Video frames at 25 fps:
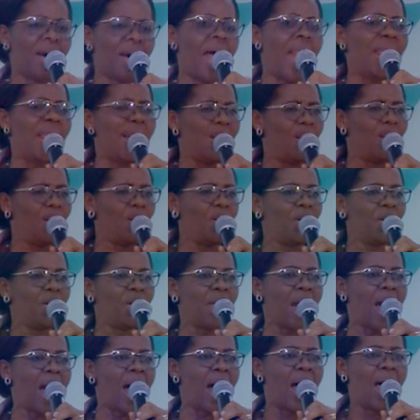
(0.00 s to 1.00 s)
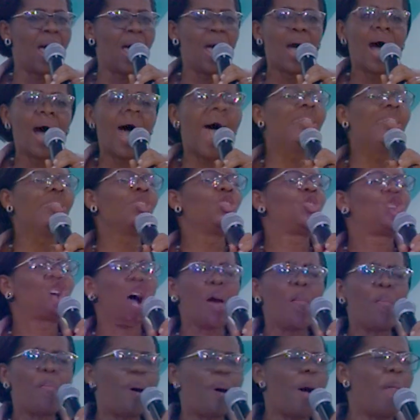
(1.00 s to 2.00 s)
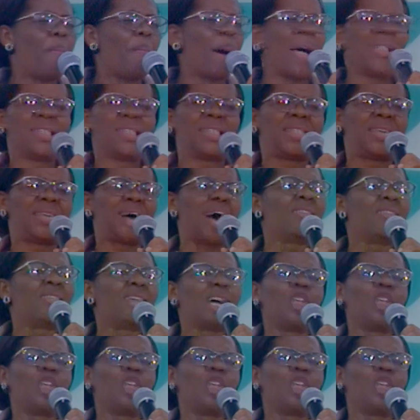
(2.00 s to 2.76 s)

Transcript: Hallelujah and jump up and shout,